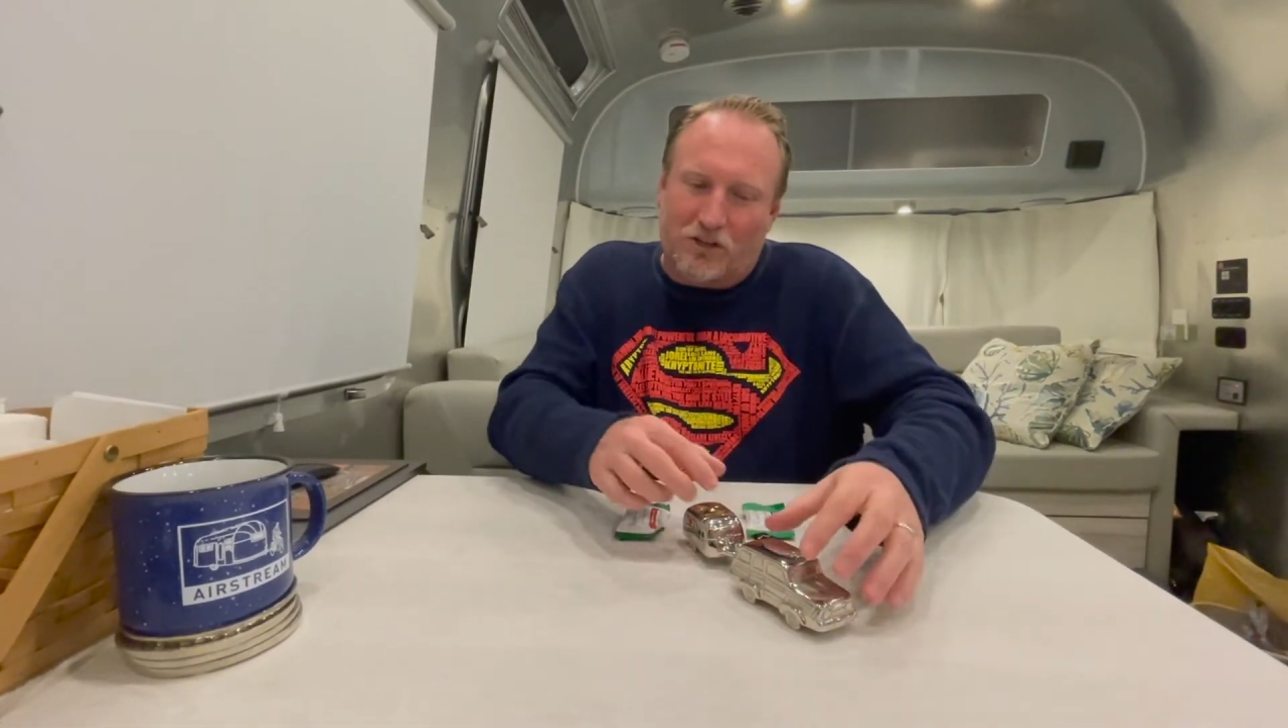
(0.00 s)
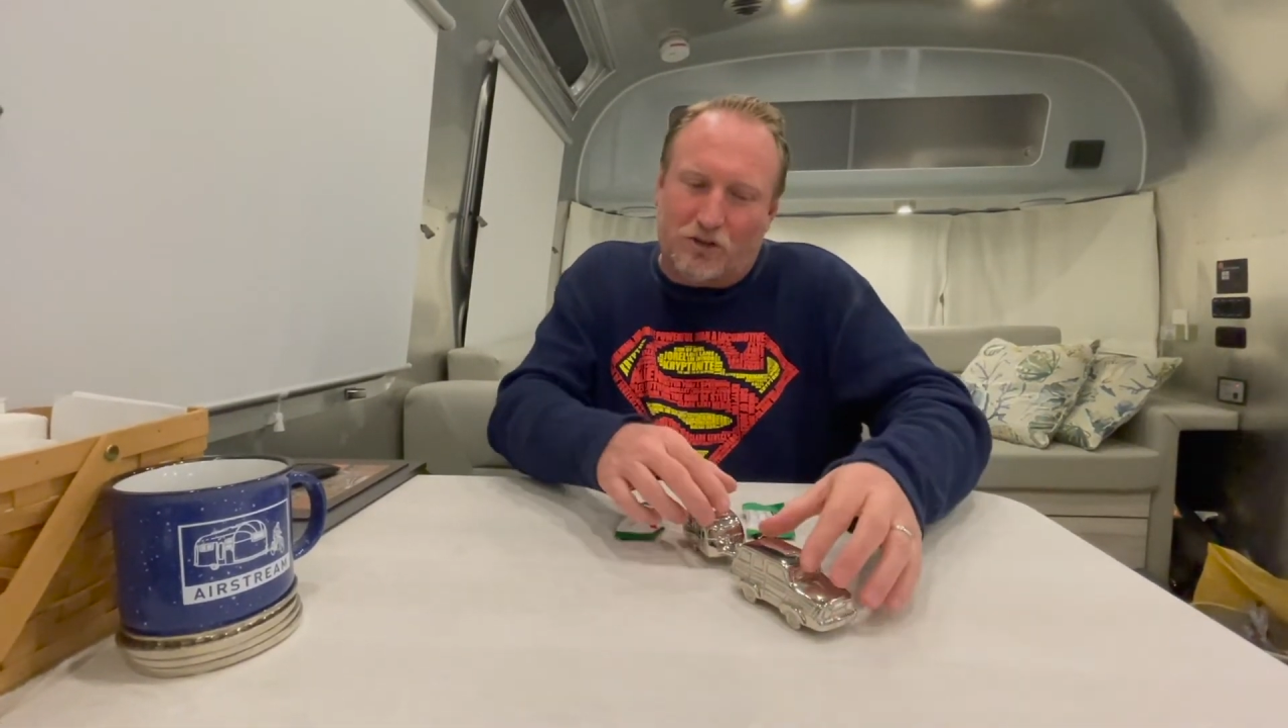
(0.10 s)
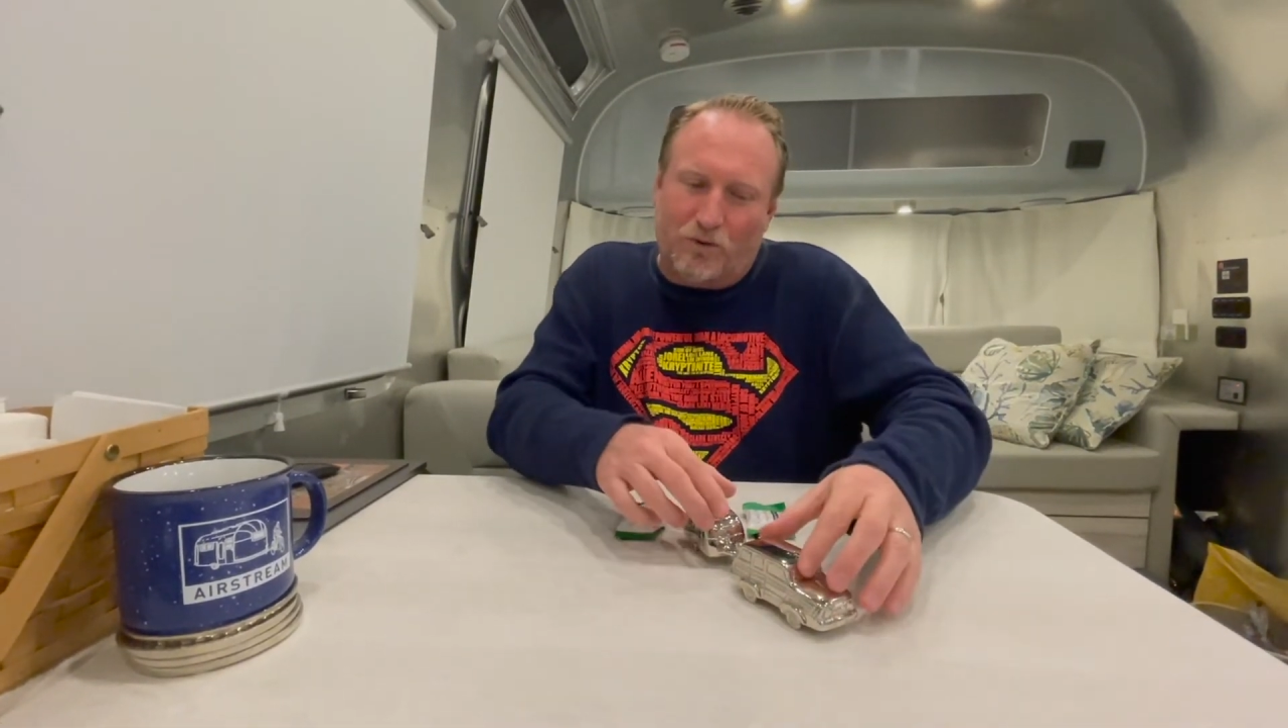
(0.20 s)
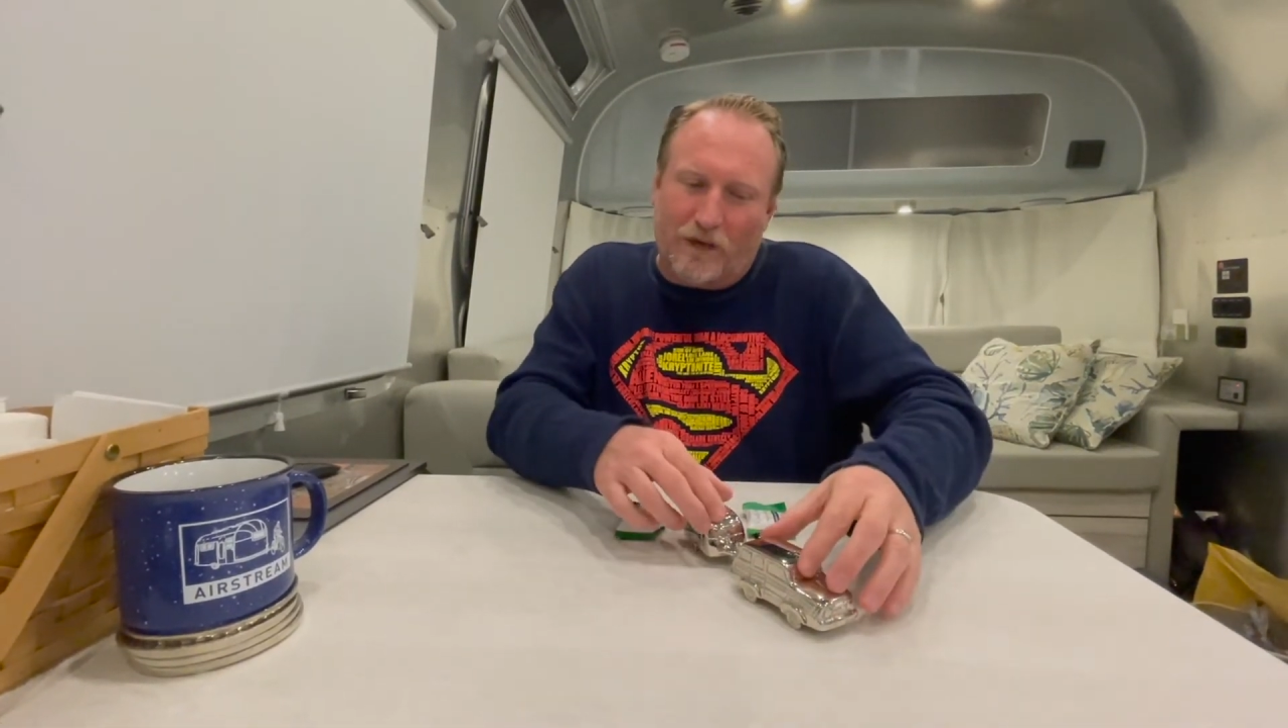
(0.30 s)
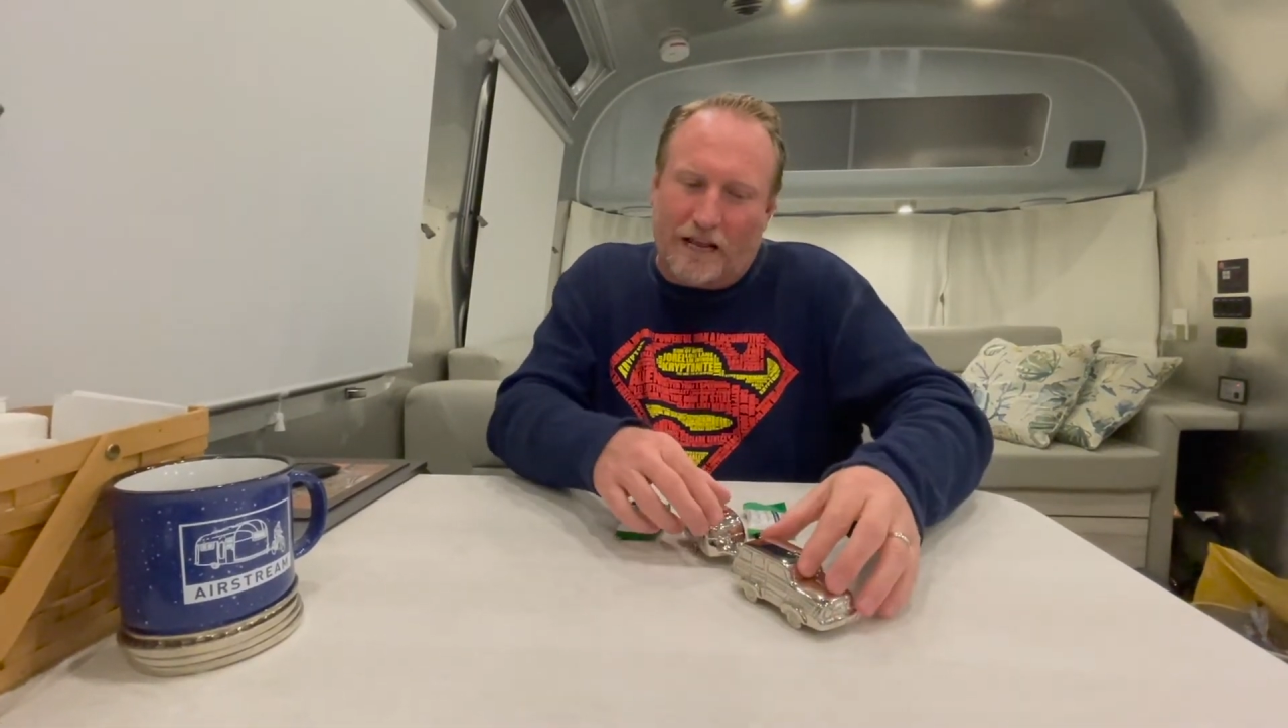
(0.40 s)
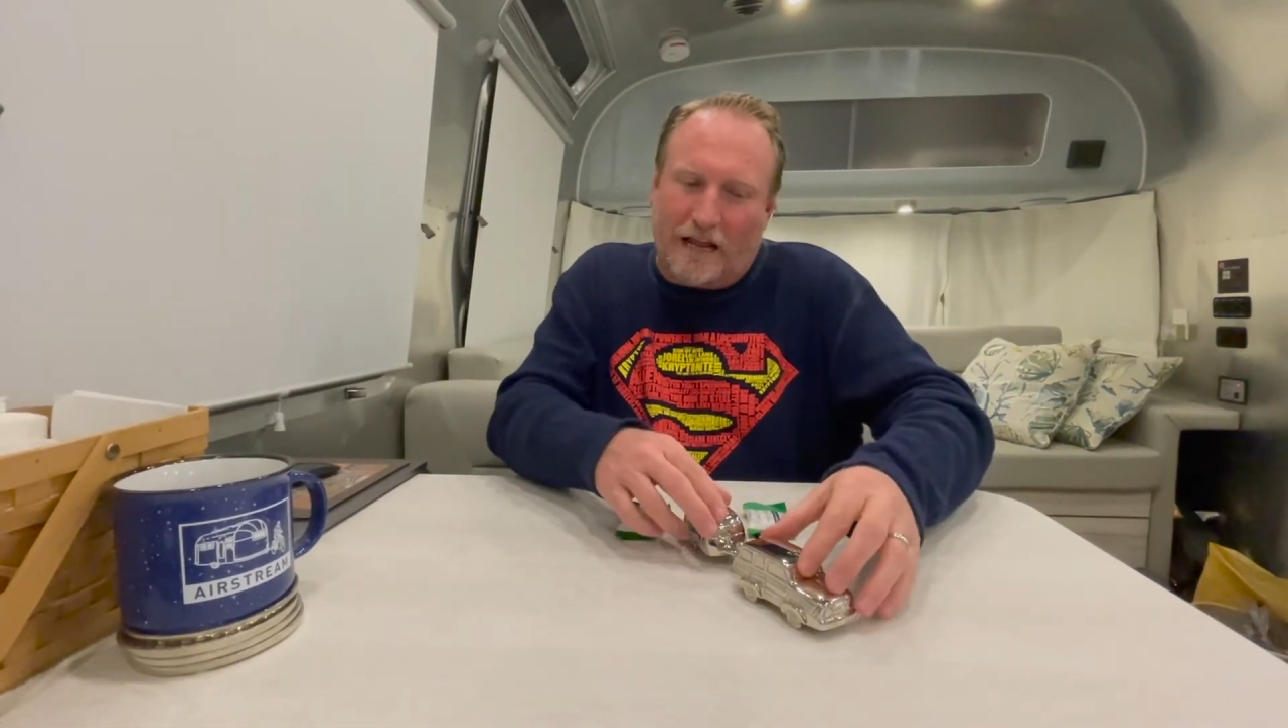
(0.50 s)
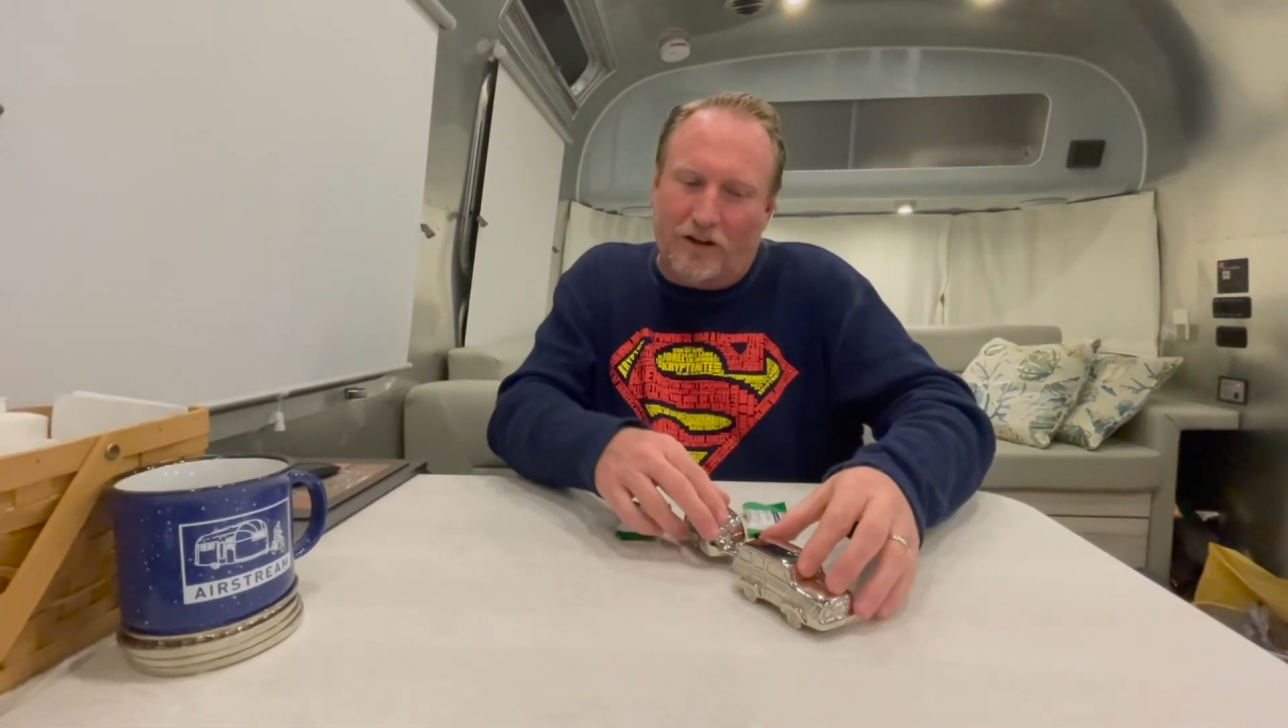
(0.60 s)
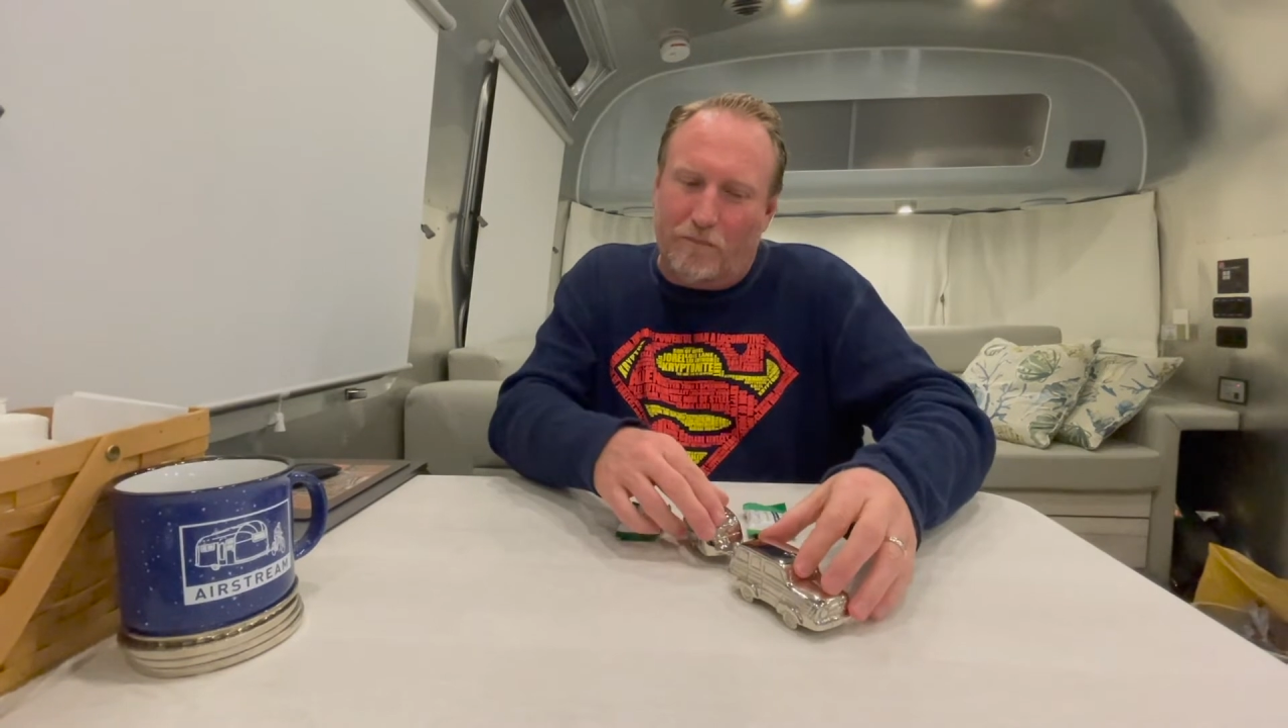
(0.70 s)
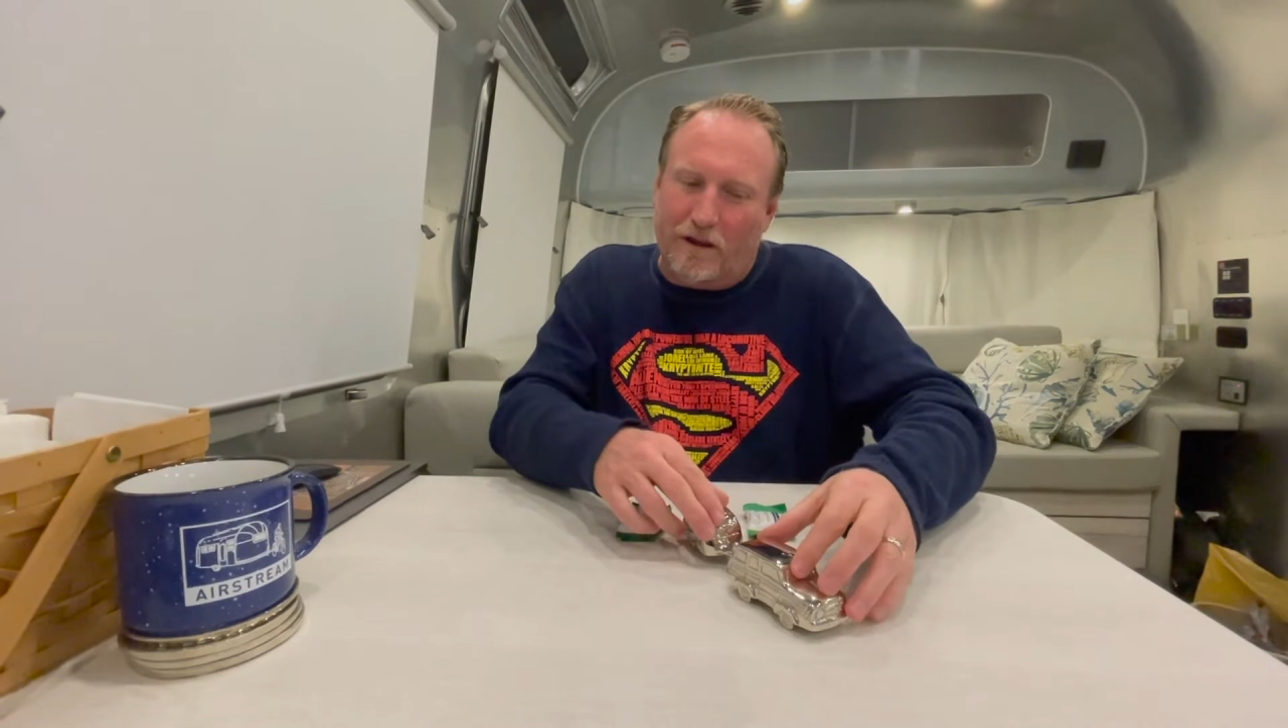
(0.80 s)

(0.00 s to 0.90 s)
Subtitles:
tweak it out a little bit.